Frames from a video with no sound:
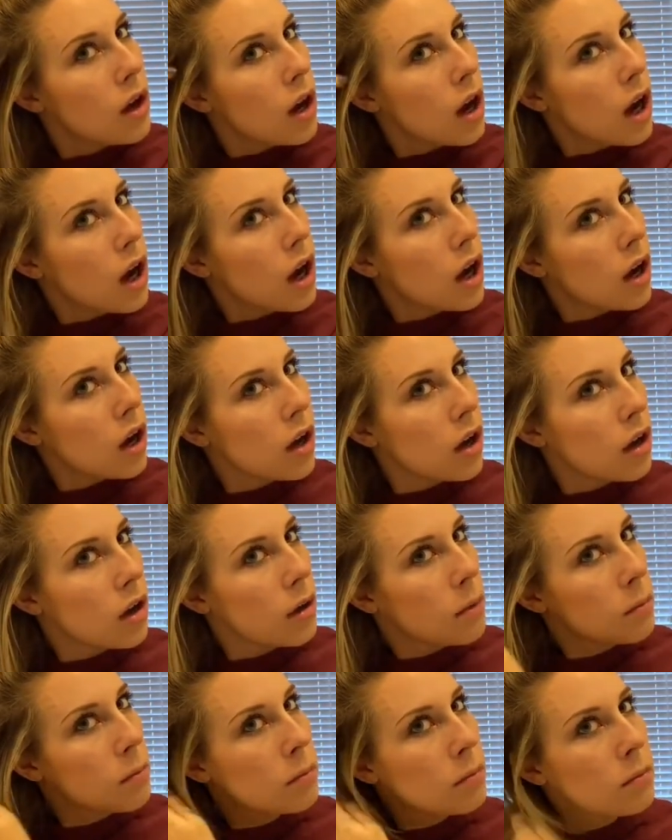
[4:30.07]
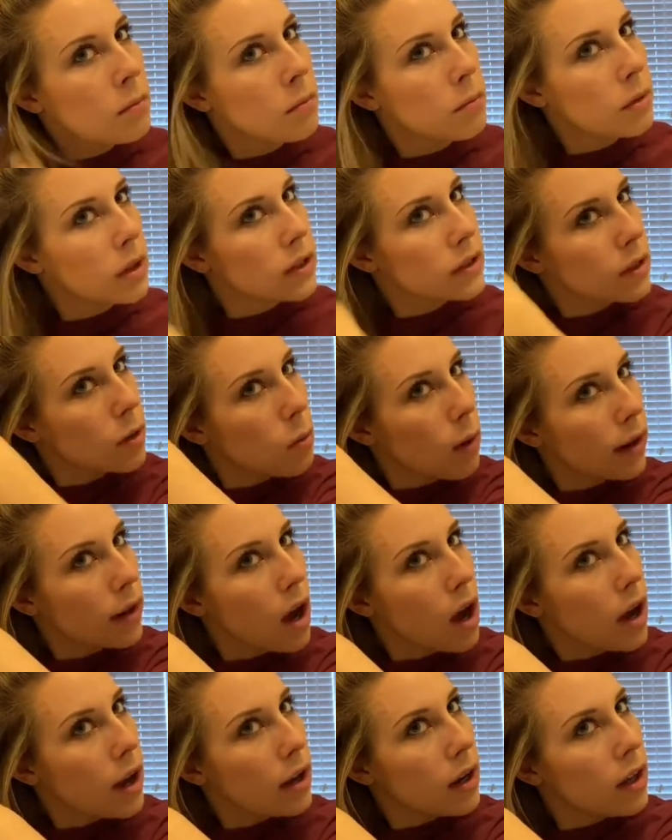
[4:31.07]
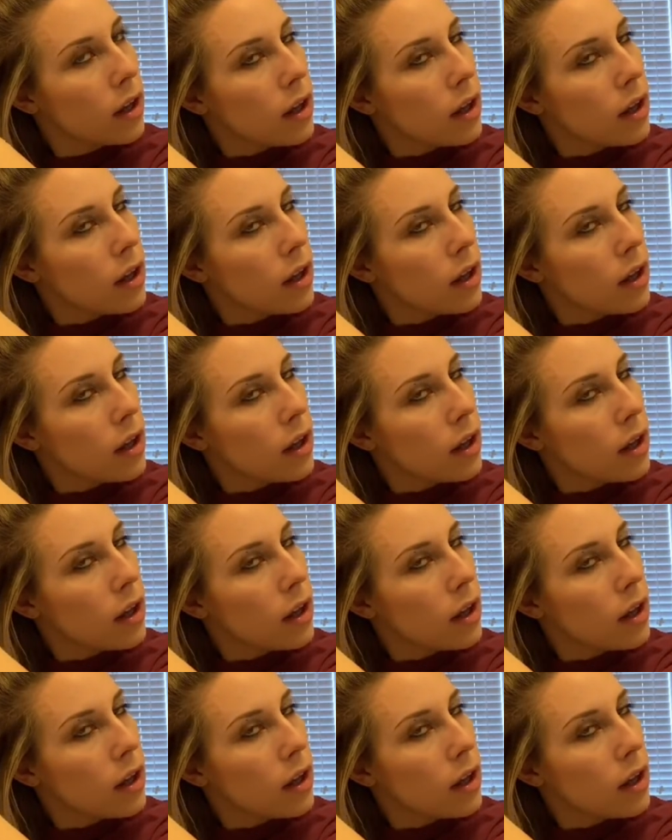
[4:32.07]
because like, why not?